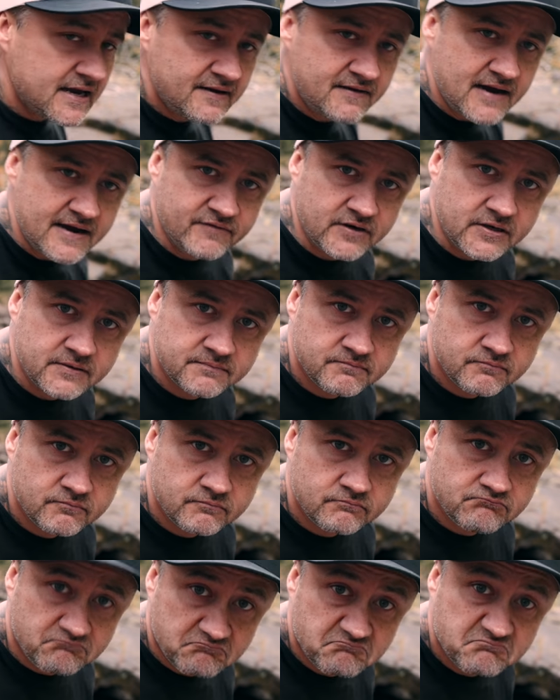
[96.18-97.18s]
key diving.
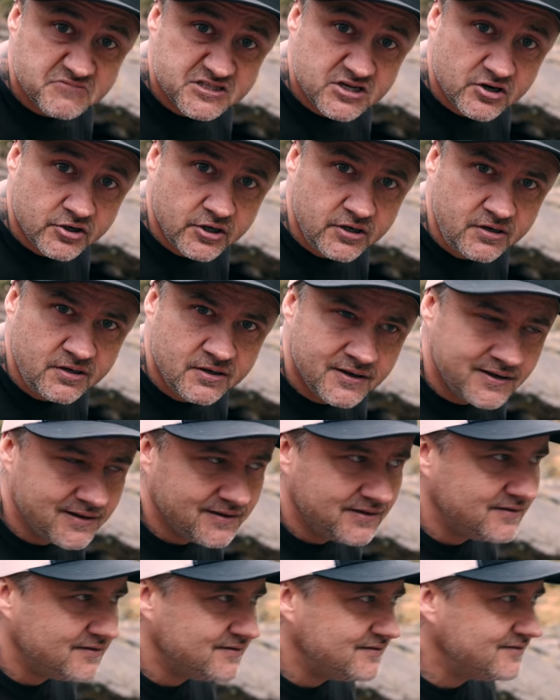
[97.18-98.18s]
Sound good?
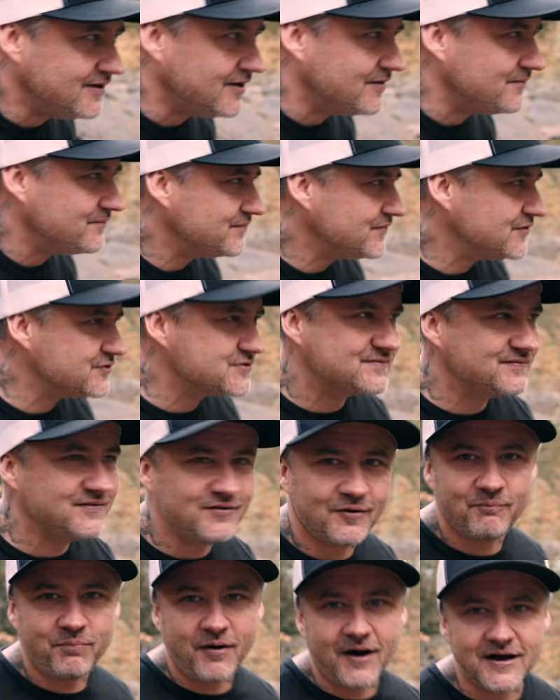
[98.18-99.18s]
No, there's
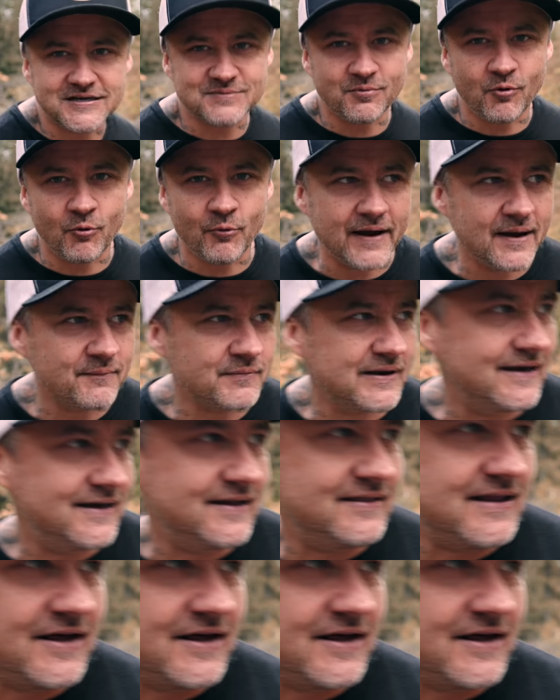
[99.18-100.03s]
no possible way I'm getting